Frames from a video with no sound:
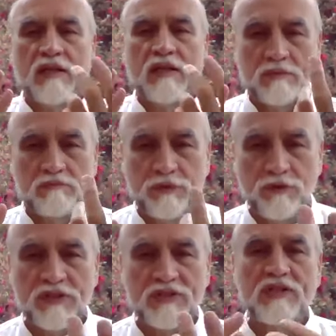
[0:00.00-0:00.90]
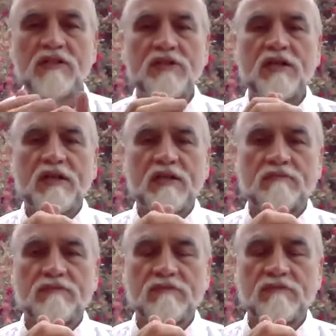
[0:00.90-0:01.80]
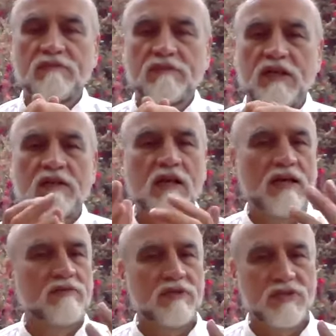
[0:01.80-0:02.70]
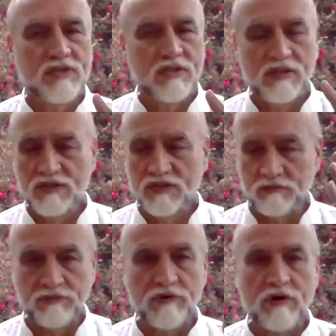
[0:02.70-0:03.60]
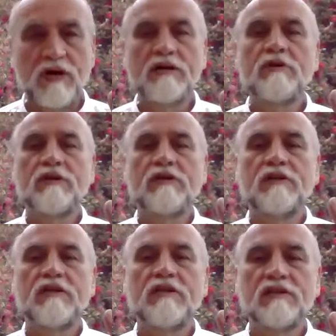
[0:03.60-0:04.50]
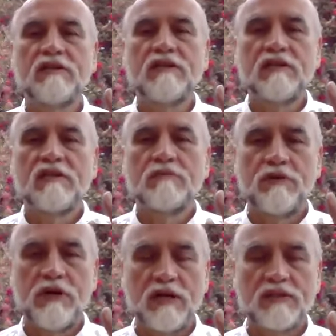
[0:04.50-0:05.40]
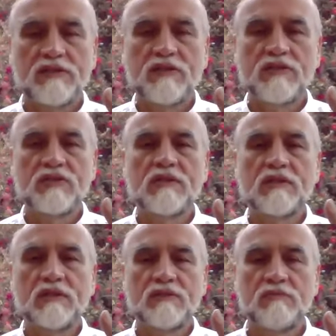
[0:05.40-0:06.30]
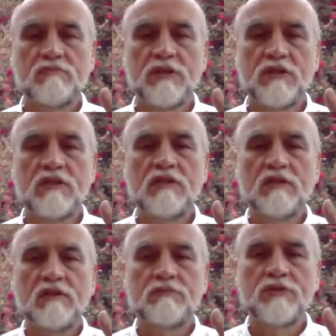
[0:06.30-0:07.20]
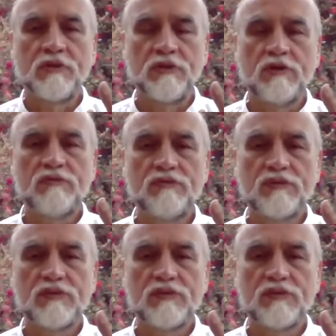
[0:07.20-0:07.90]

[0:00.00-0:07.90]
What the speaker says: In Buddhist teaching, again, this is the primary practice to be observed.